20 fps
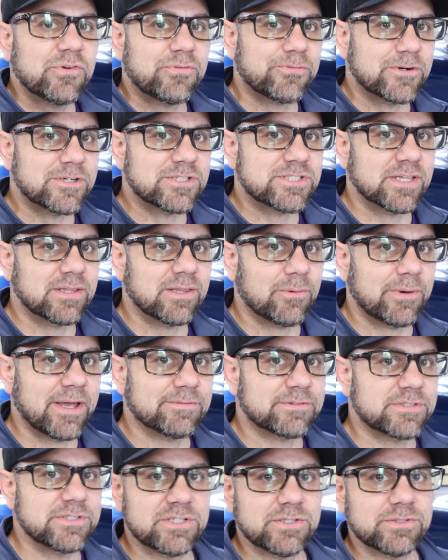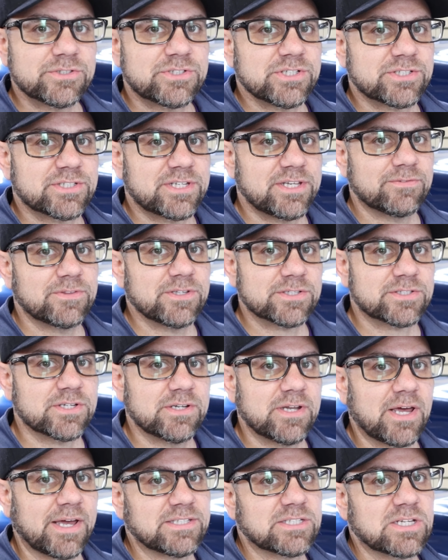The first thing that we have to do is just give this a
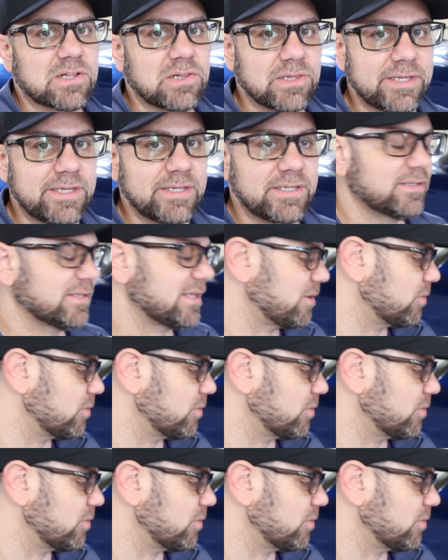nice clean.